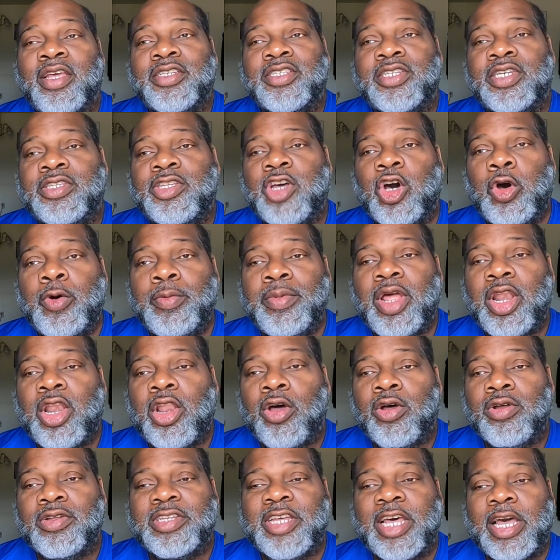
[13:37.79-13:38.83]
She told me a
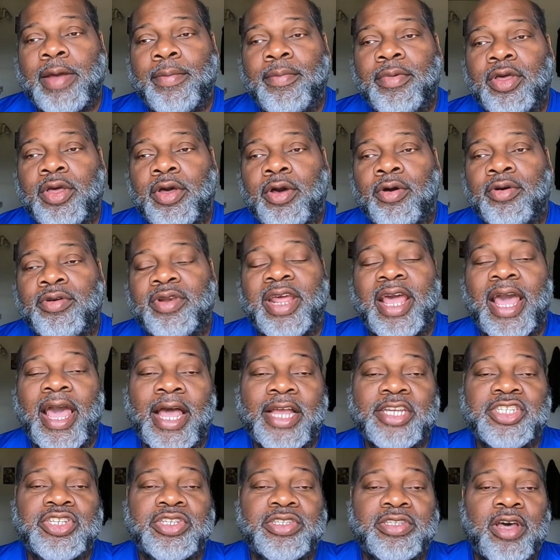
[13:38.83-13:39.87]
long time ago that
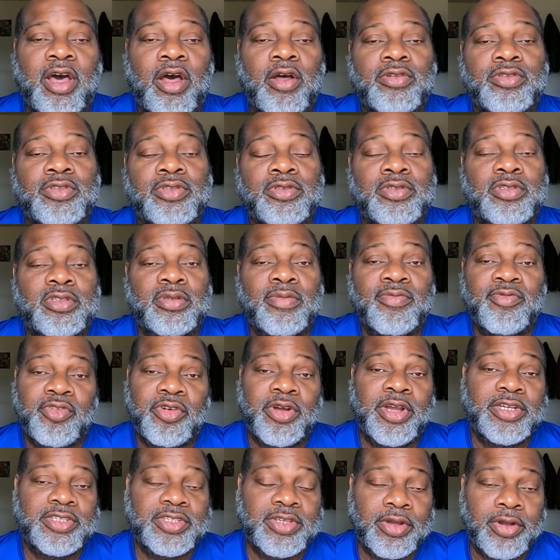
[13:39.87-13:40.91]
I should talk to some
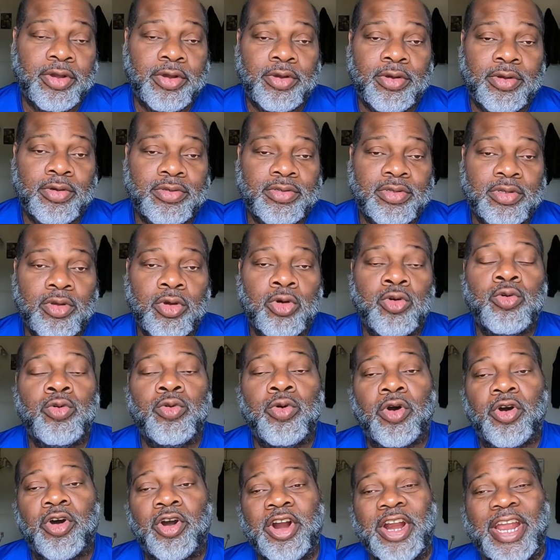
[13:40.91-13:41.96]
friends of hers
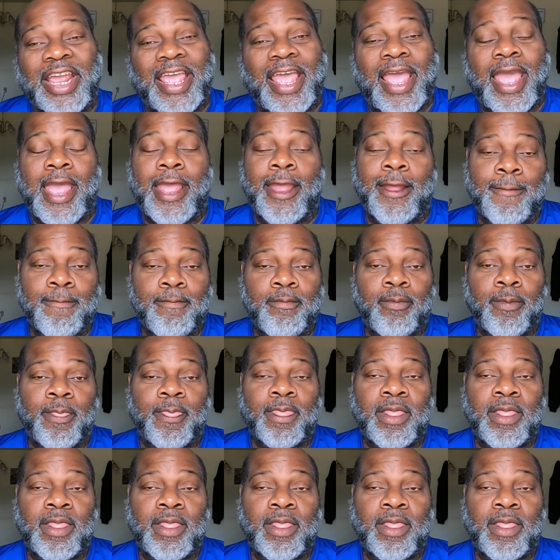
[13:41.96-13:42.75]
who are gay.